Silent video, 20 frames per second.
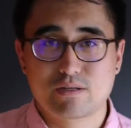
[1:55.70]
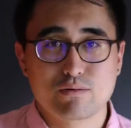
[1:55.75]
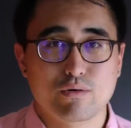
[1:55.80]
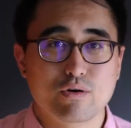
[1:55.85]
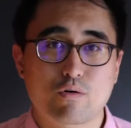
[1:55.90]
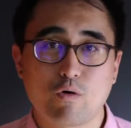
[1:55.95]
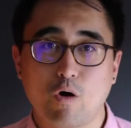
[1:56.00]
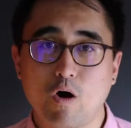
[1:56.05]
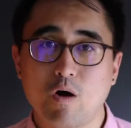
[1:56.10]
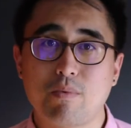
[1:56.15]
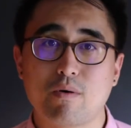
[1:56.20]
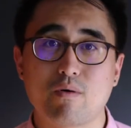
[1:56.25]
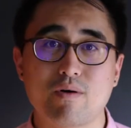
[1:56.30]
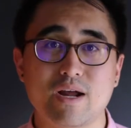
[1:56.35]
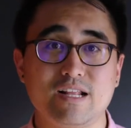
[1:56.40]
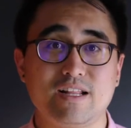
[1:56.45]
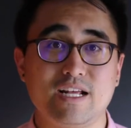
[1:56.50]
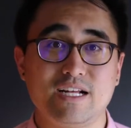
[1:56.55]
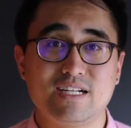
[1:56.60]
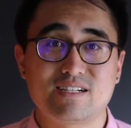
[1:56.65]
but to
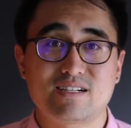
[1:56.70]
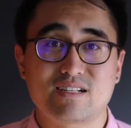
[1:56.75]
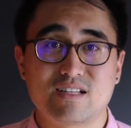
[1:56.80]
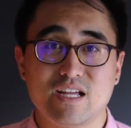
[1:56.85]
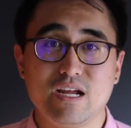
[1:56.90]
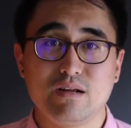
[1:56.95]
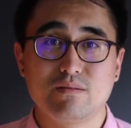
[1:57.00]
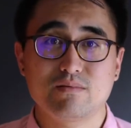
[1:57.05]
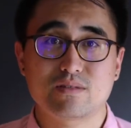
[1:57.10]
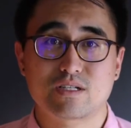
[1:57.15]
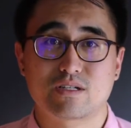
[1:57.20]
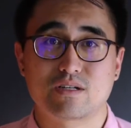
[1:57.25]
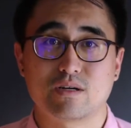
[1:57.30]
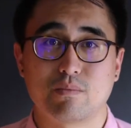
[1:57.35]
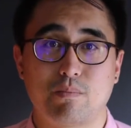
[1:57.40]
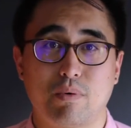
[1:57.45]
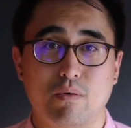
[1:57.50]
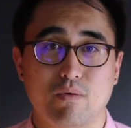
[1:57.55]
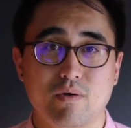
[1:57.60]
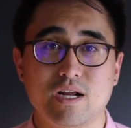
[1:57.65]
incorporate these themes
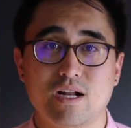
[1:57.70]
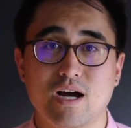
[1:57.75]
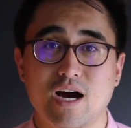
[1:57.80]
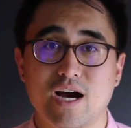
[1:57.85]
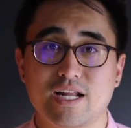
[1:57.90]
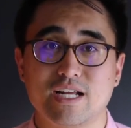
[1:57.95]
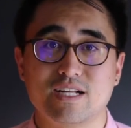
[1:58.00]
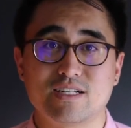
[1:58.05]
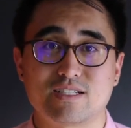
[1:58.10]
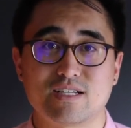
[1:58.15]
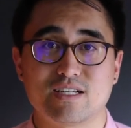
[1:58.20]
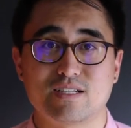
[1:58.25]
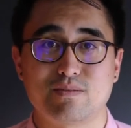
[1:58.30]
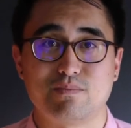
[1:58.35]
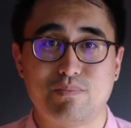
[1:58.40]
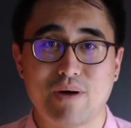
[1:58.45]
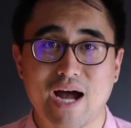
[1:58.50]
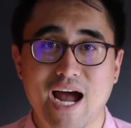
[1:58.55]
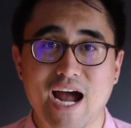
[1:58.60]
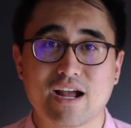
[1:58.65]
to point
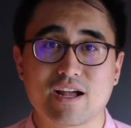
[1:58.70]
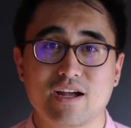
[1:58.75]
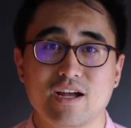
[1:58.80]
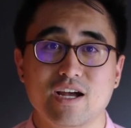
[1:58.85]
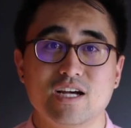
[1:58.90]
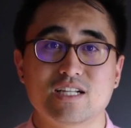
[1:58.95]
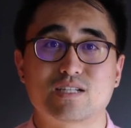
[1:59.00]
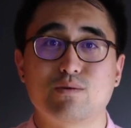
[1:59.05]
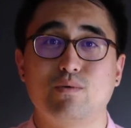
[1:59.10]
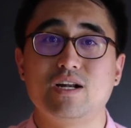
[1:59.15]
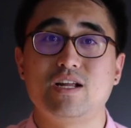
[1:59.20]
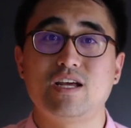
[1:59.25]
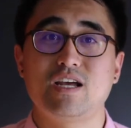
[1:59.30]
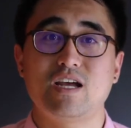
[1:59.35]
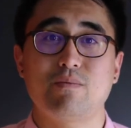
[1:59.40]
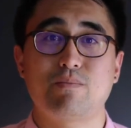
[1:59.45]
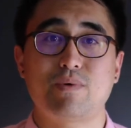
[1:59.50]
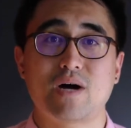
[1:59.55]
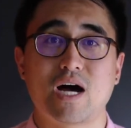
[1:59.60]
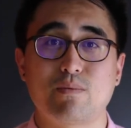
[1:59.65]
audiences back to what
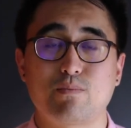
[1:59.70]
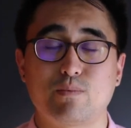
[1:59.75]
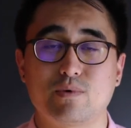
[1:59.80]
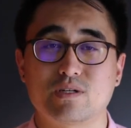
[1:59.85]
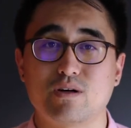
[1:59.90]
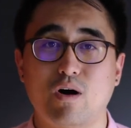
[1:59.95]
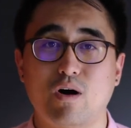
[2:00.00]
hip-hop